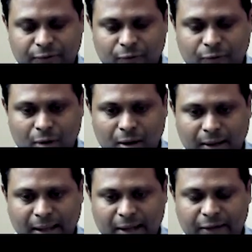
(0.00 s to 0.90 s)
for our
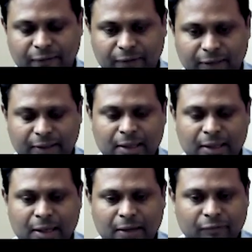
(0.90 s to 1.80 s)
Canada fleet,
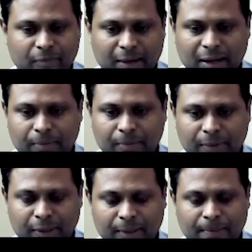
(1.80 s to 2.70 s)
my
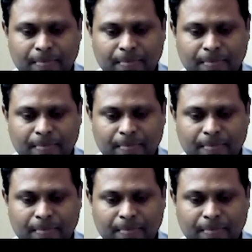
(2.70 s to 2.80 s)
company,